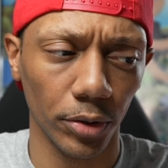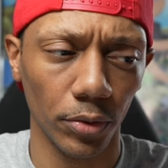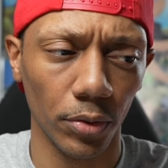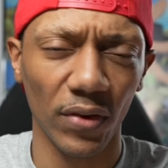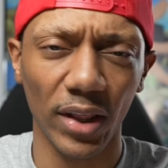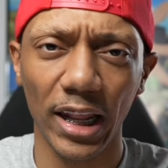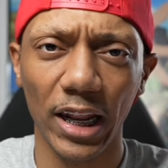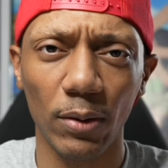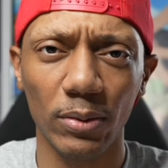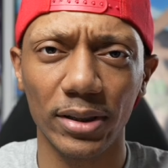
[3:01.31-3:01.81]
I feel
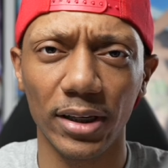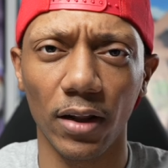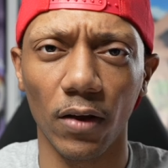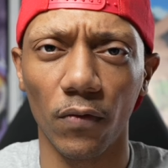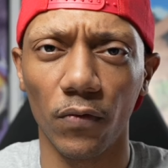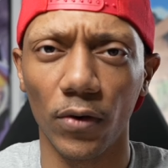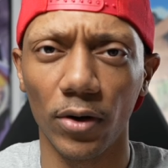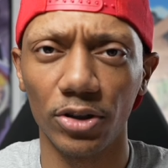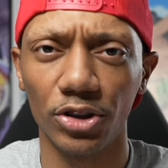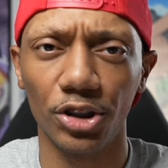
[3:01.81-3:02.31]
like that was like the
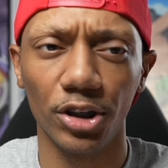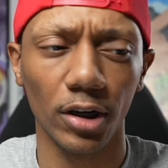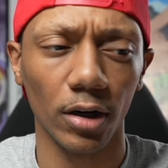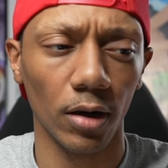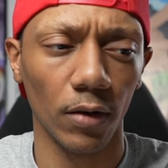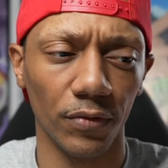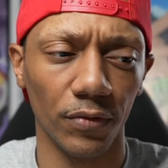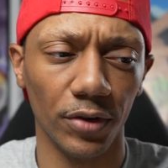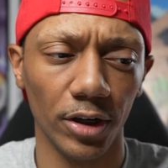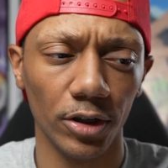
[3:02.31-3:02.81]
first year
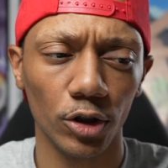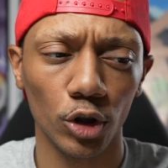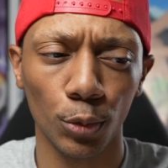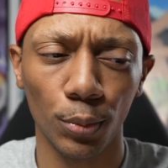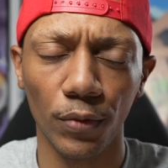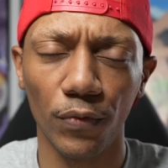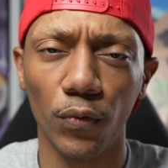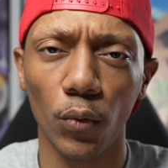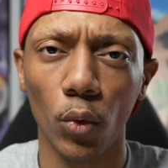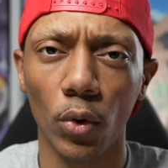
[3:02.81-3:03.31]
digital
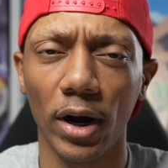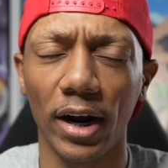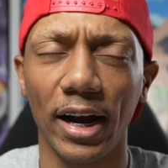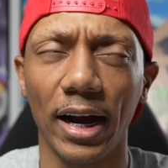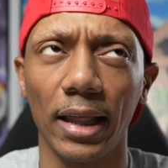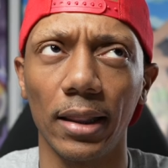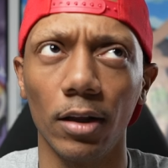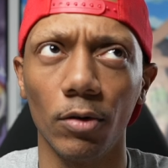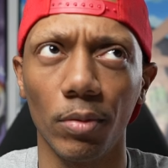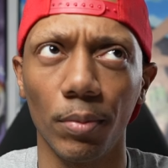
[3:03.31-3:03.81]
before I
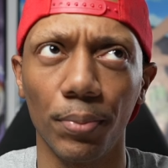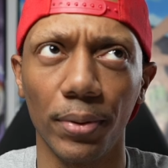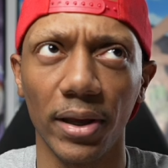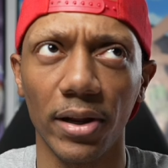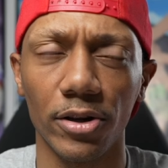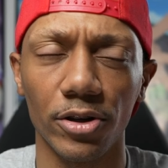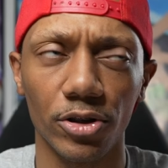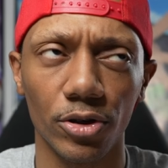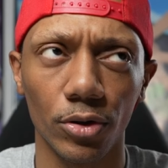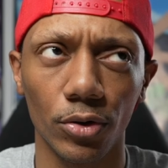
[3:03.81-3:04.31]
got Little Big
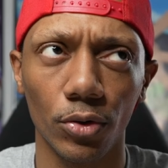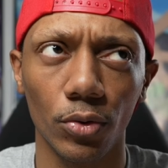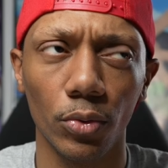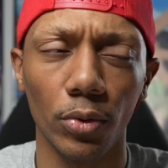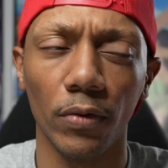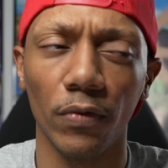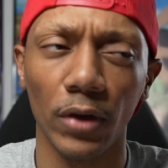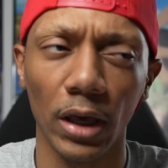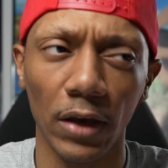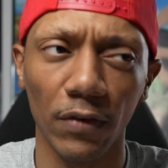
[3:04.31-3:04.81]
Planet
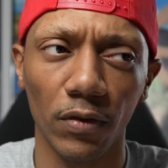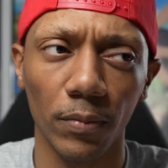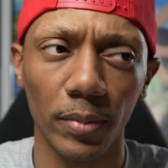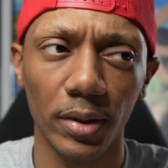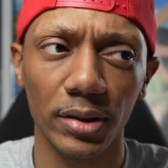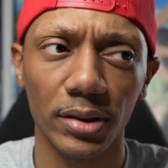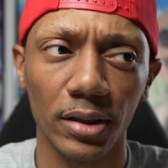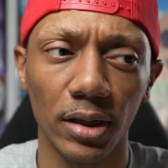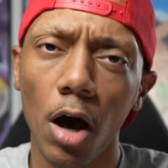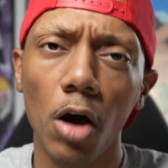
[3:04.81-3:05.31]
2,
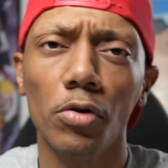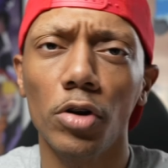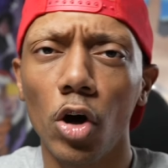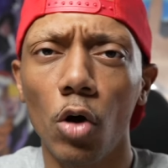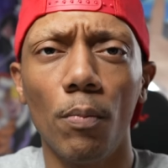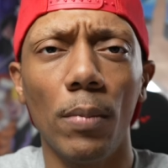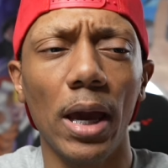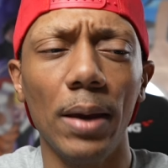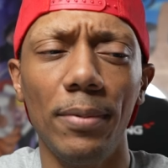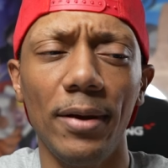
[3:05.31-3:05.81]
Infamous. I don't know,
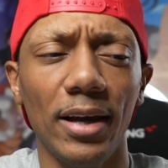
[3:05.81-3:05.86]
maybe.